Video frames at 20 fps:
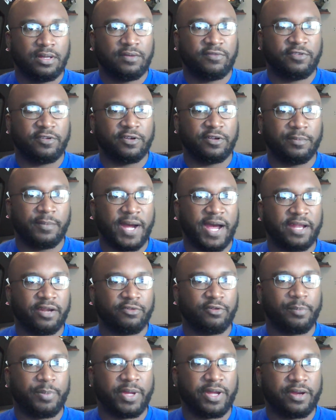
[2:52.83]
for
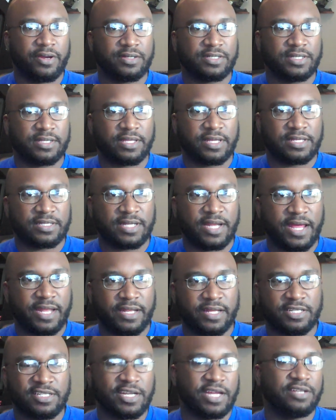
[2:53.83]
minor repairs and things of that
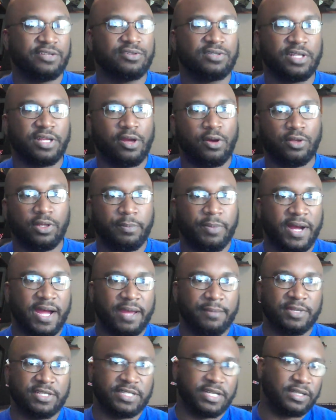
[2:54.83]
nature. I usually only
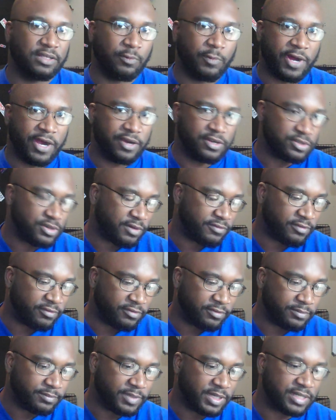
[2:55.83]
buy them to take the wires off of
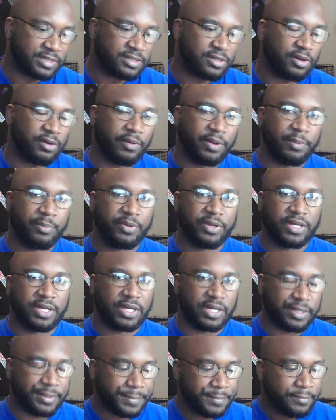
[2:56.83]
them because they're already
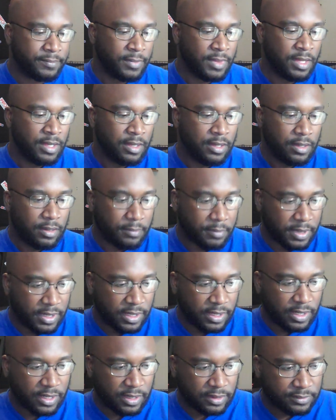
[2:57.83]
pre-cut. But
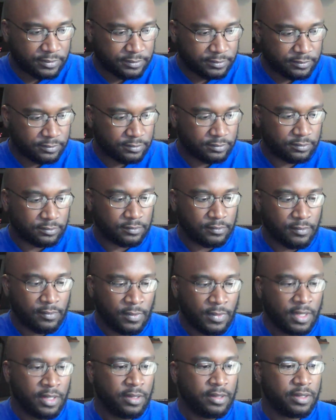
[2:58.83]

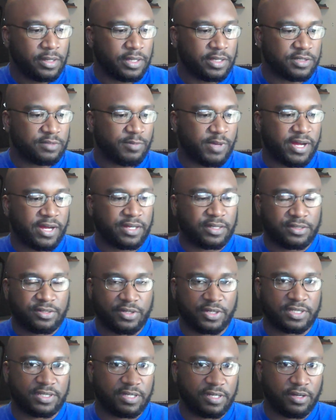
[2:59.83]
here's my
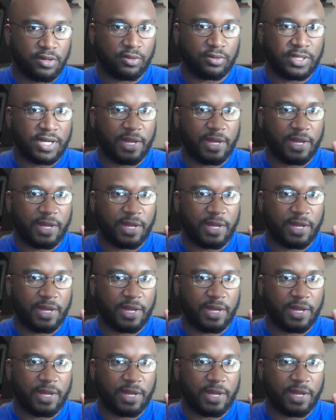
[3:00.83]
trusty old